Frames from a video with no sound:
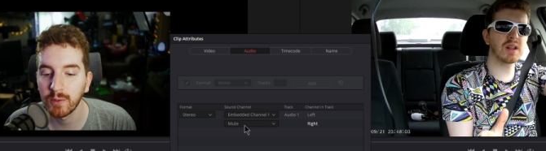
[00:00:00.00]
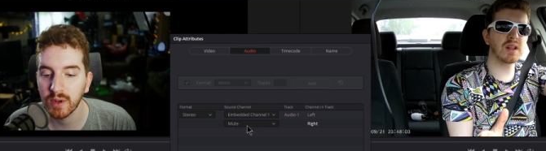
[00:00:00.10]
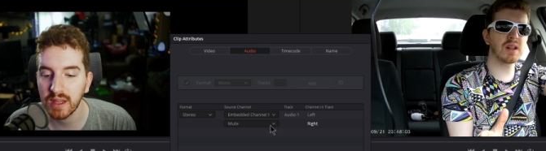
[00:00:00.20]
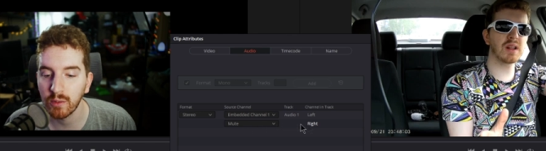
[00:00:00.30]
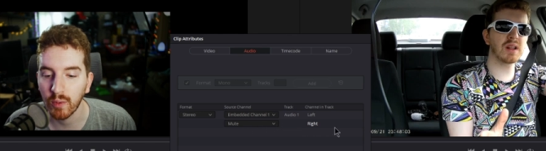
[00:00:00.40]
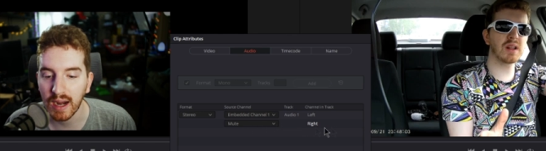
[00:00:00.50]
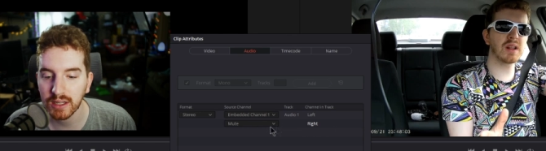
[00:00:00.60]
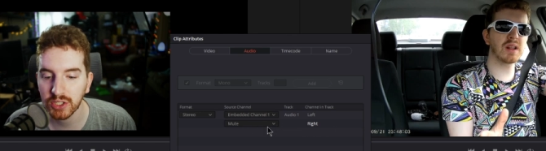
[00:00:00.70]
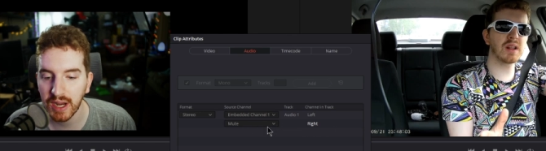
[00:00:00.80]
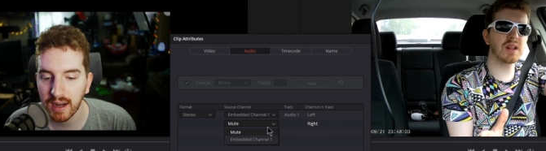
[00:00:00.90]
Speaker 1: for the
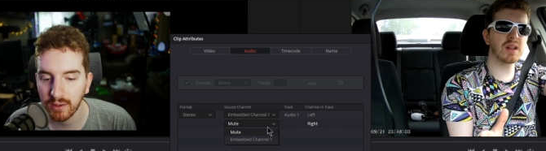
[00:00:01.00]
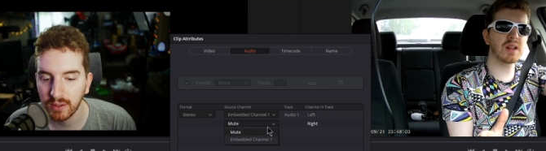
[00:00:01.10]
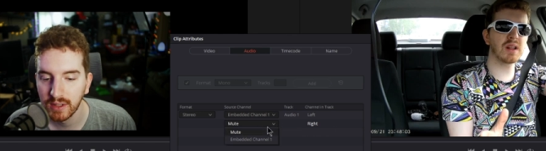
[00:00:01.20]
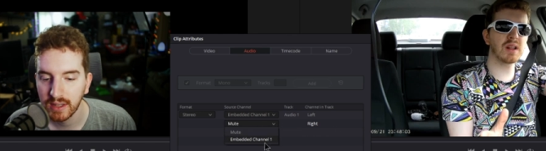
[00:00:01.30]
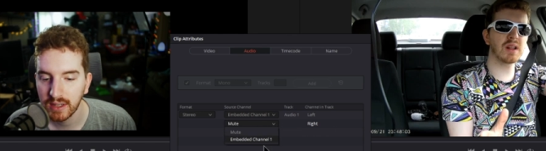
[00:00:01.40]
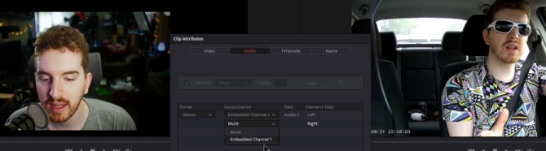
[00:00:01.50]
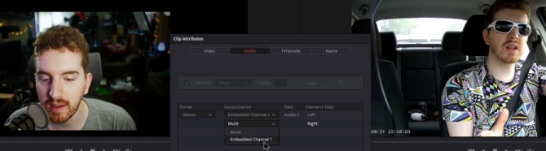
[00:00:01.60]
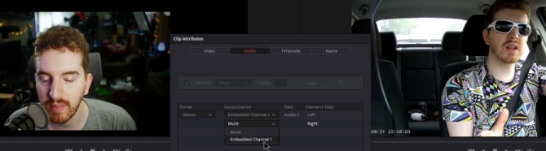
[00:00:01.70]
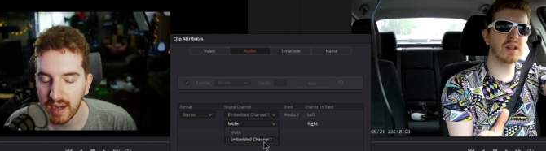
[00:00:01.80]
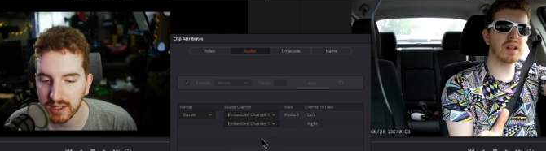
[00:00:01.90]
right channel
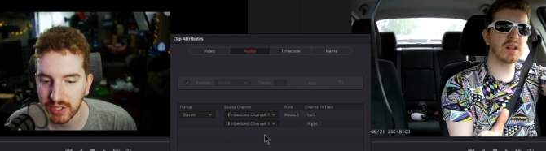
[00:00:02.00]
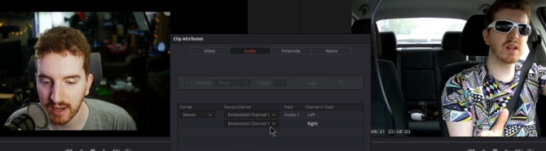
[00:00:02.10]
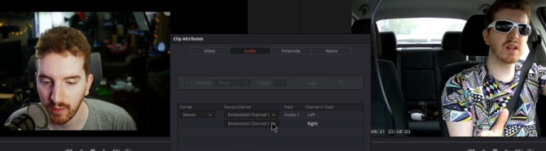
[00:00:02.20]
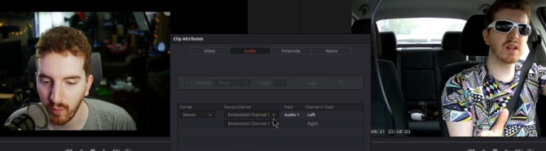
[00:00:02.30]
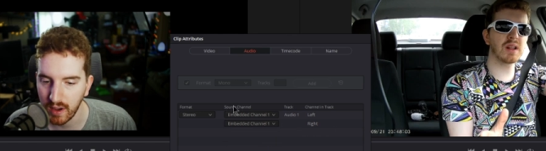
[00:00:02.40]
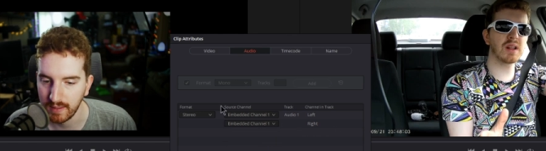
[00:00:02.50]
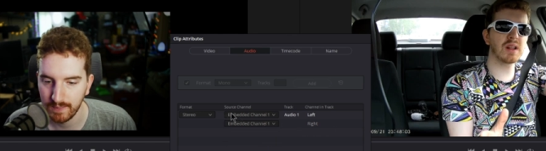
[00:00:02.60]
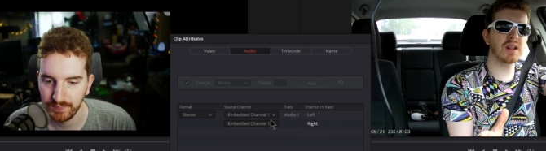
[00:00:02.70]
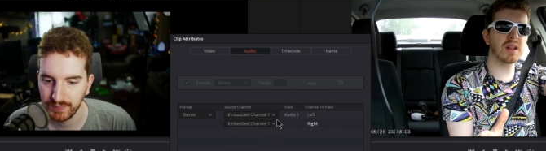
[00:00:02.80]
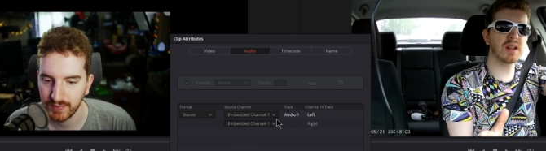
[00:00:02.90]
embedded channel 1,
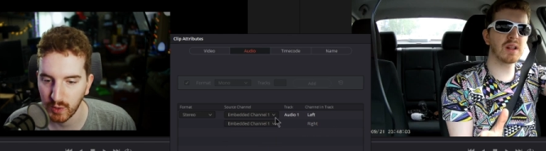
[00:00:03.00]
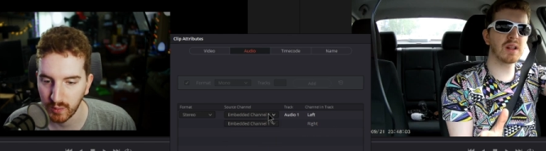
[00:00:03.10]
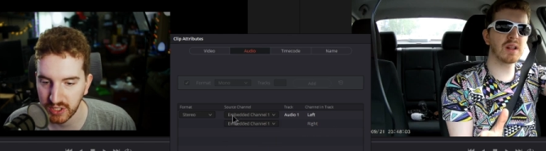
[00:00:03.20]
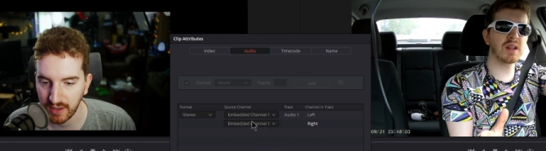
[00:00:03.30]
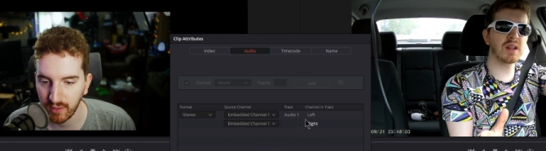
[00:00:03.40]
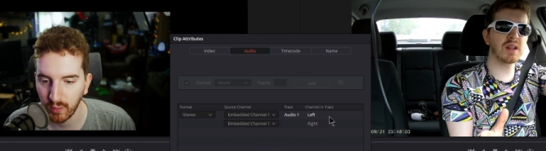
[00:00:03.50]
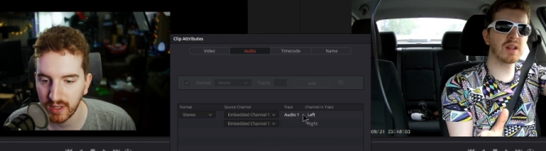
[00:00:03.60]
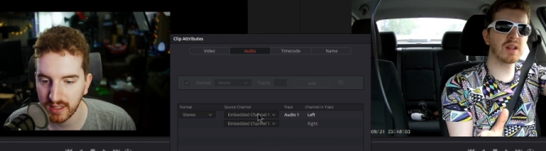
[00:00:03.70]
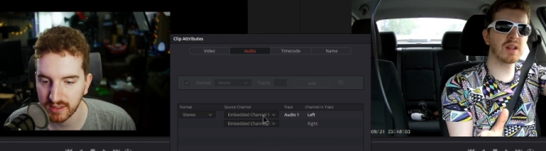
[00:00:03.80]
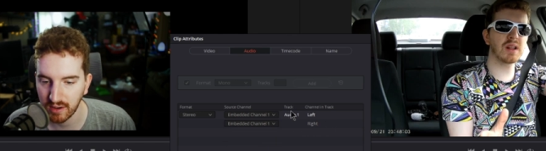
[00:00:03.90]
or whichever
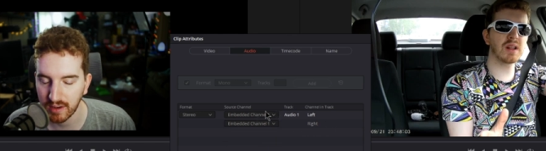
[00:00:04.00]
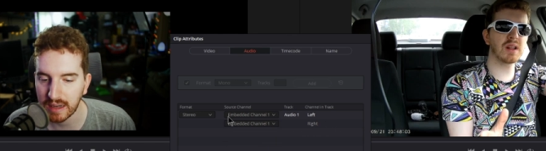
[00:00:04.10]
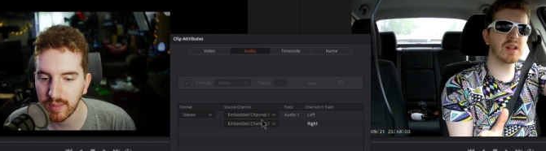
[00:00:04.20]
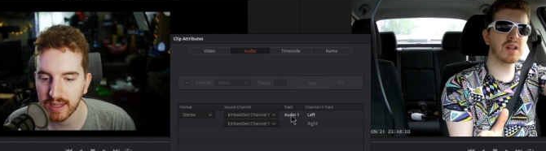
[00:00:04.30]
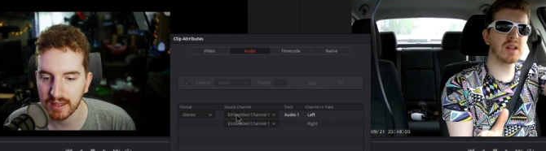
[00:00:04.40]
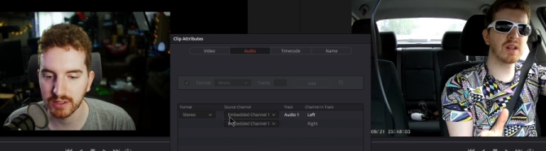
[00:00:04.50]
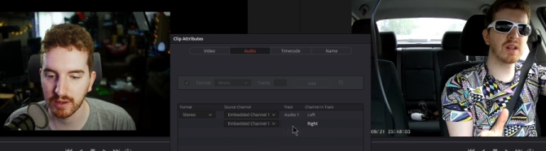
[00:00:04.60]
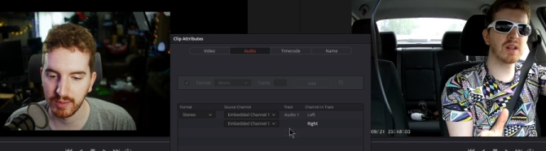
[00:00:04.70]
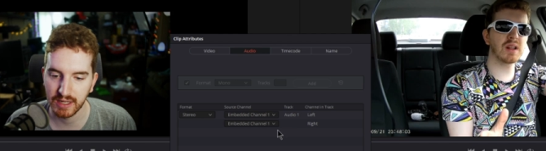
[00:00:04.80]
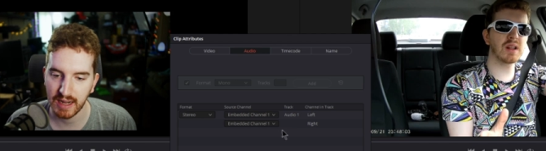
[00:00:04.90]
one is already being
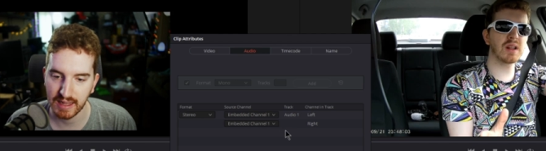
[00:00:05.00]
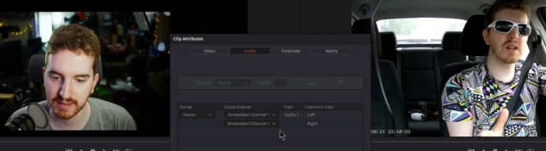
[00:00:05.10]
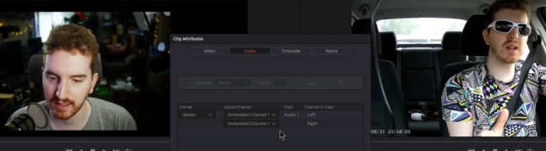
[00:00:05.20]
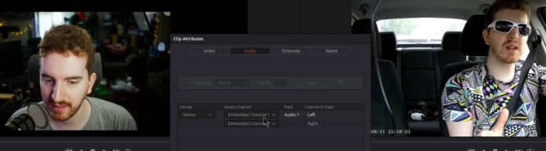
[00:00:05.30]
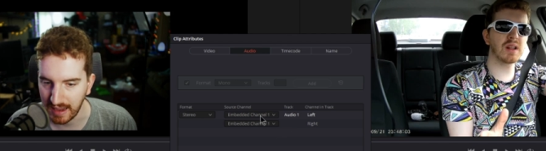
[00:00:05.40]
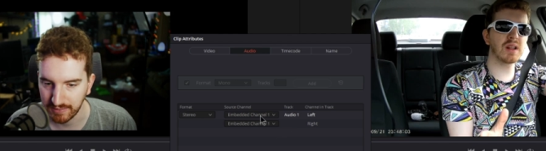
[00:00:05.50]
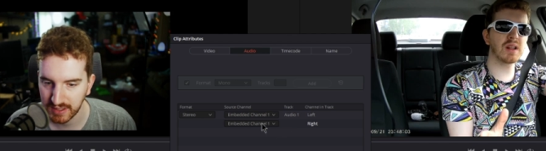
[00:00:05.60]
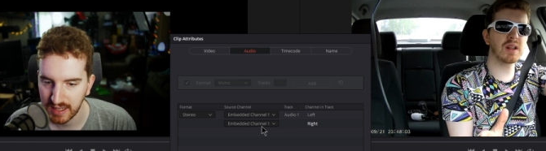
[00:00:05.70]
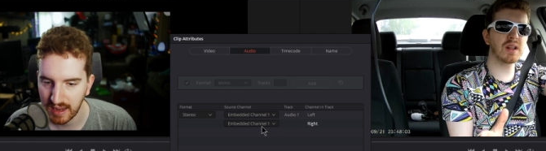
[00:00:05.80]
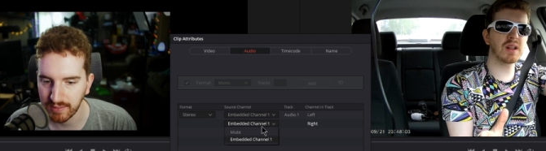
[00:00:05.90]
interpreted as the left.